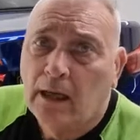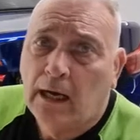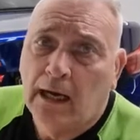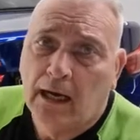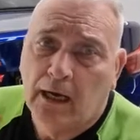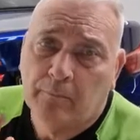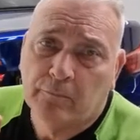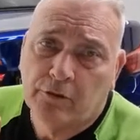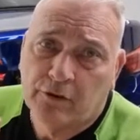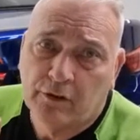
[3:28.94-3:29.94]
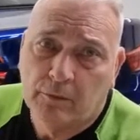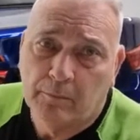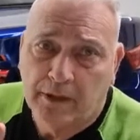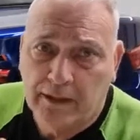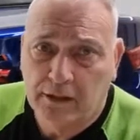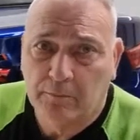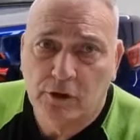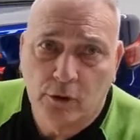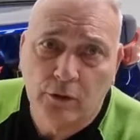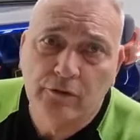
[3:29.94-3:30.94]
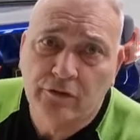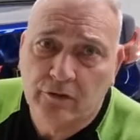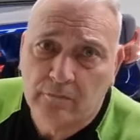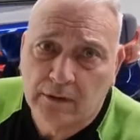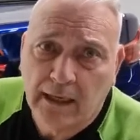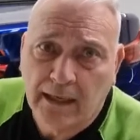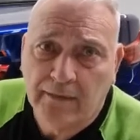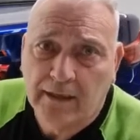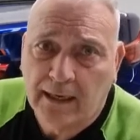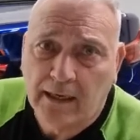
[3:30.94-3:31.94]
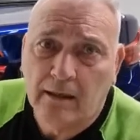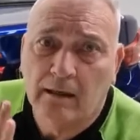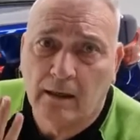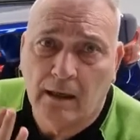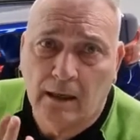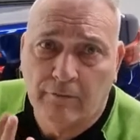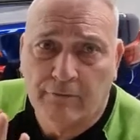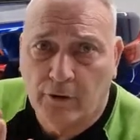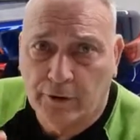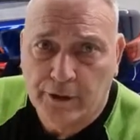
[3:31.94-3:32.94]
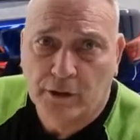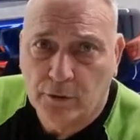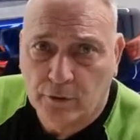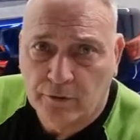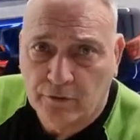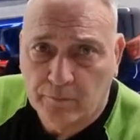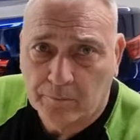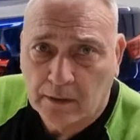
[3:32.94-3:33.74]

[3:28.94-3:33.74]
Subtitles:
to do a medium cut and then a finer cut.